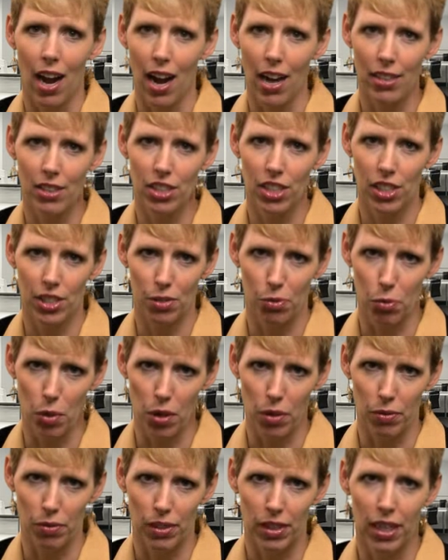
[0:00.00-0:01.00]
I just
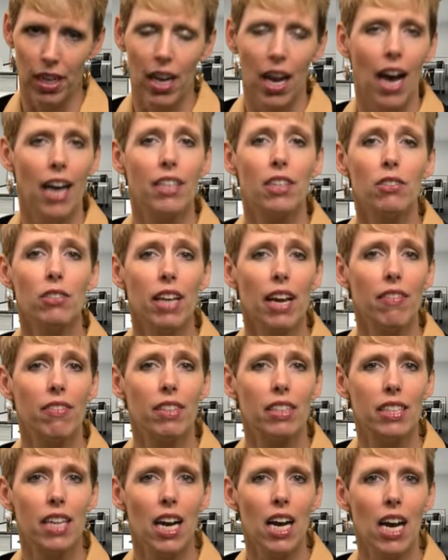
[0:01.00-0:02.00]
won't. I don't have
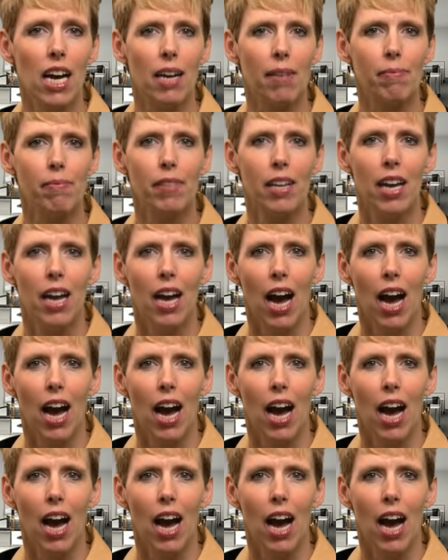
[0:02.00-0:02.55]
the time.